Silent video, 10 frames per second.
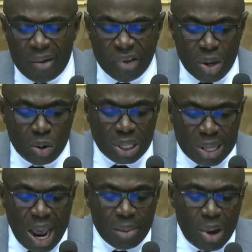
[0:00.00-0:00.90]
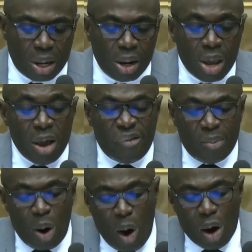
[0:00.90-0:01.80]
Avenue to Diamond,
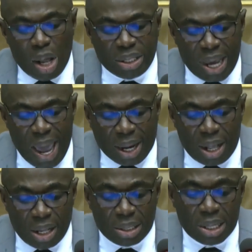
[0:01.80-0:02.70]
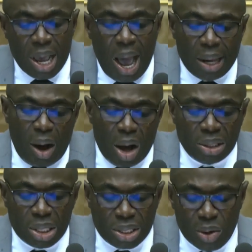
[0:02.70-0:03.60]
from Oval to Eccles and on
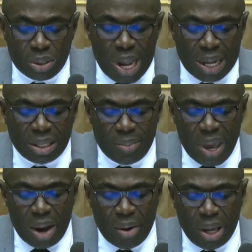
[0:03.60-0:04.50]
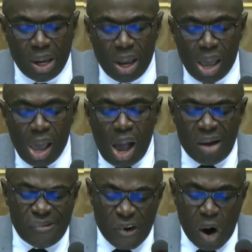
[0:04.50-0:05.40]
to Suzdike to Mary, a
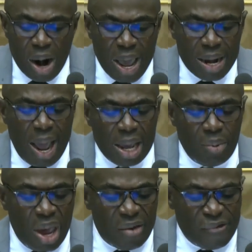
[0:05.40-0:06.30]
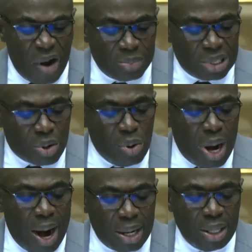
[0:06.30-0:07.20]
4-lane highway from
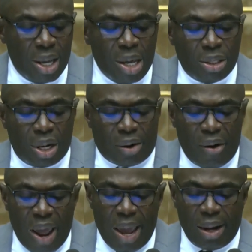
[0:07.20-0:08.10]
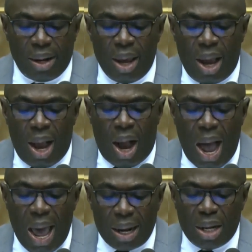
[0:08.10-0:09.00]
Schoonard to Crane,
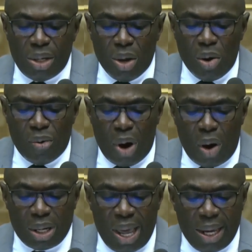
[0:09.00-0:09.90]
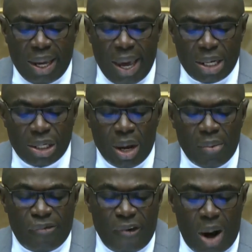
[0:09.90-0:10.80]
and a new road linkage
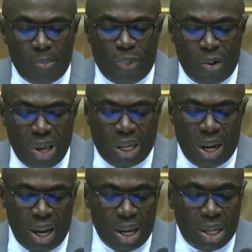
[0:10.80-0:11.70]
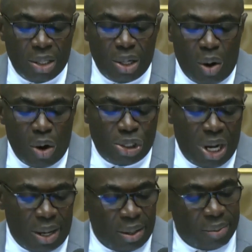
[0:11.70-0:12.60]
from Parika to
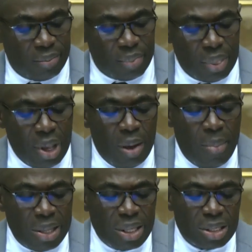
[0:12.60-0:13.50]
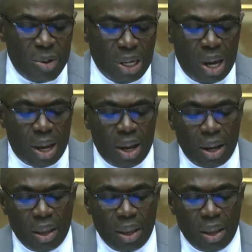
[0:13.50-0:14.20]
Goshen. Mr. Speaker,